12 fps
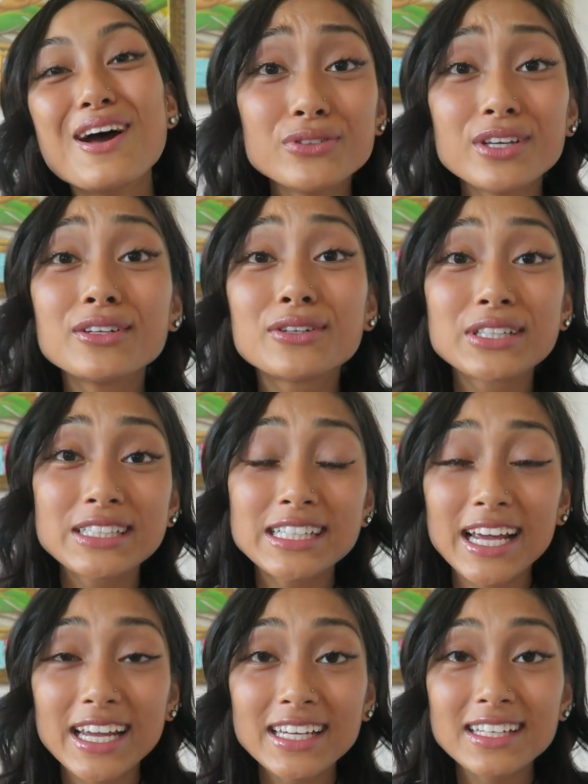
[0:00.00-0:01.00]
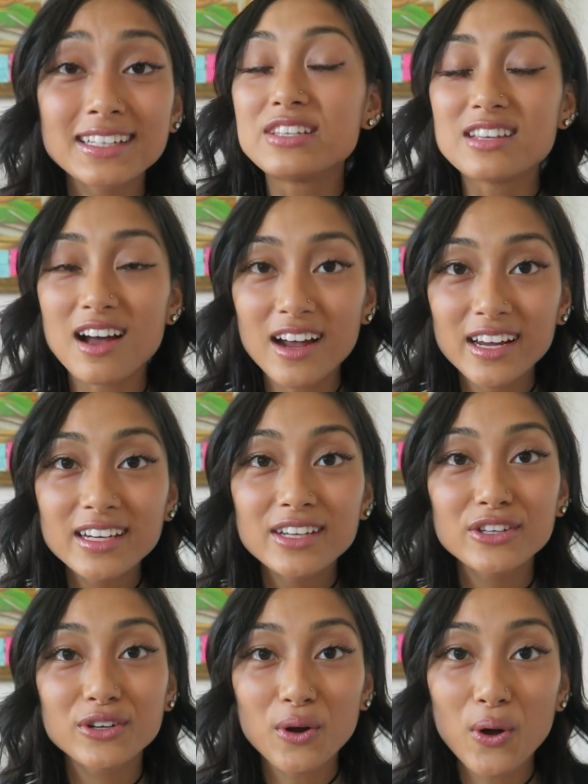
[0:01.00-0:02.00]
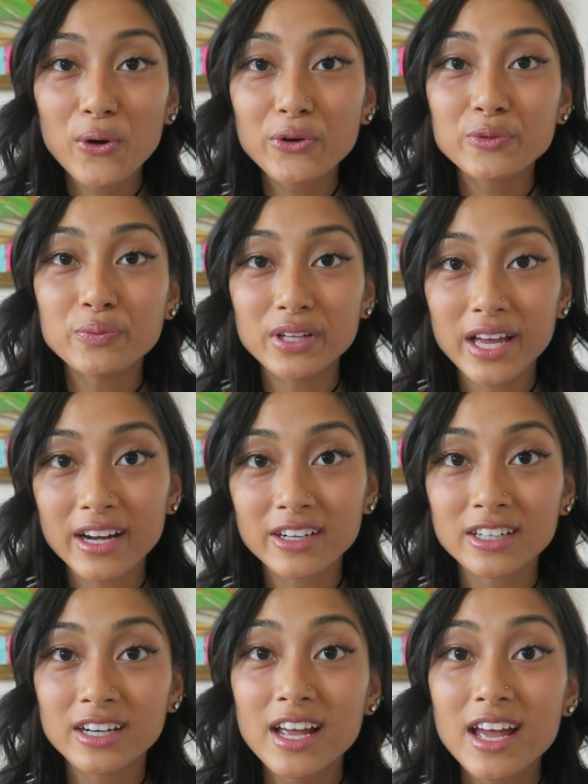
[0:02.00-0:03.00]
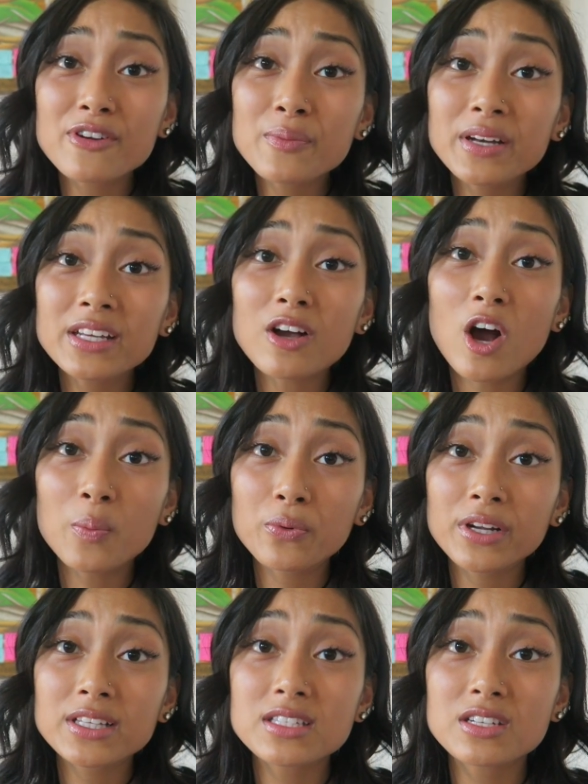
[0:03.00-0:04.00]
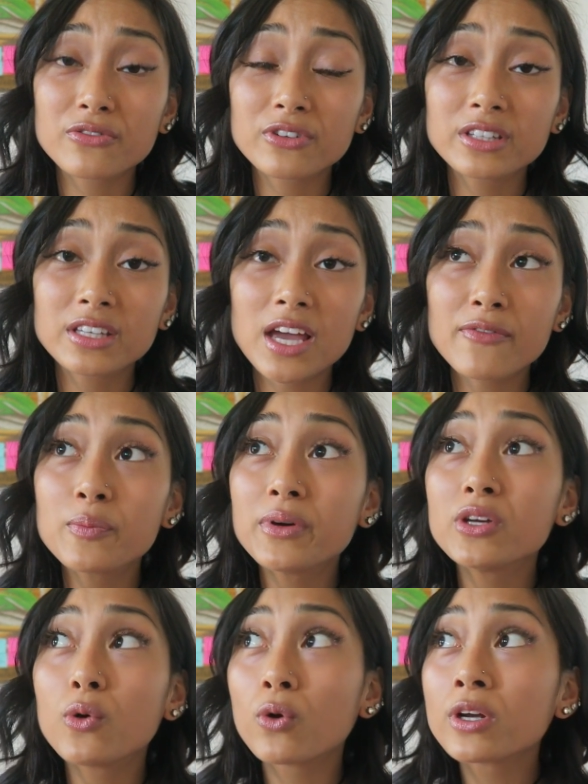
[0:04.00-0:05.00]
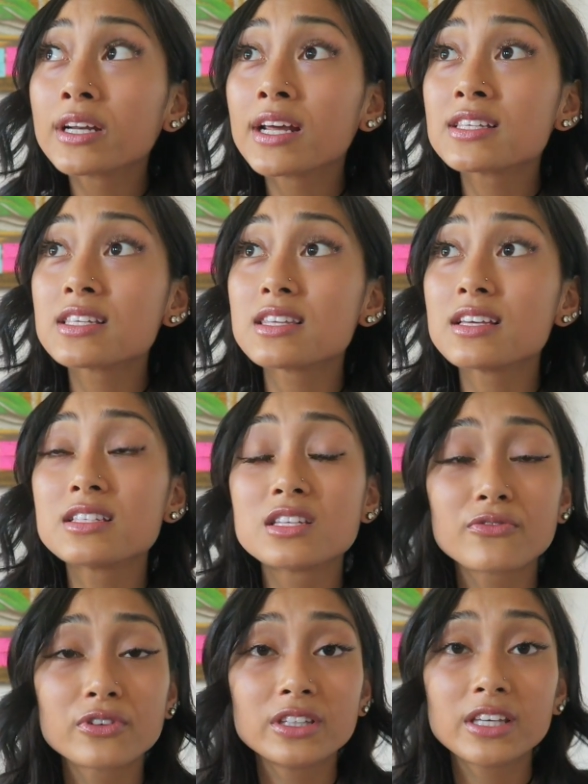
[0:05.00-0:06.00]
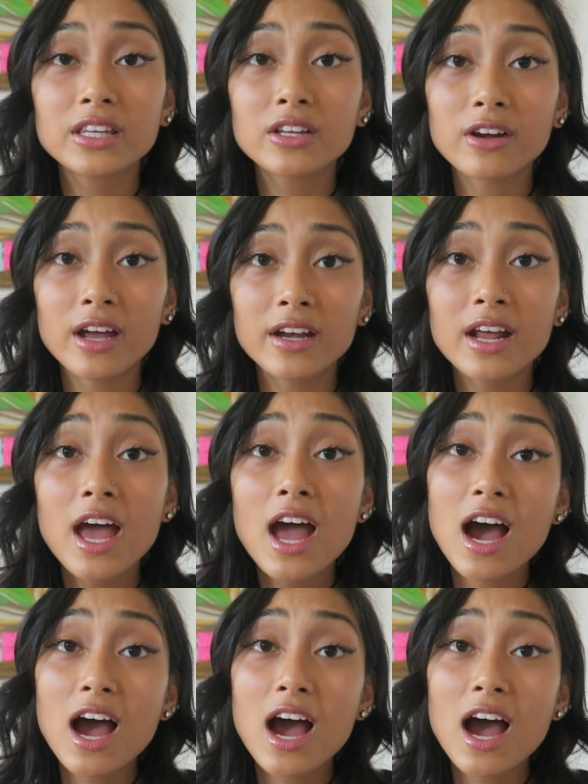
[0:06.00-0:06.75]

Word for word: You can create, design your own planner. Everybody operates differently. Everybody organizes things differently in their head.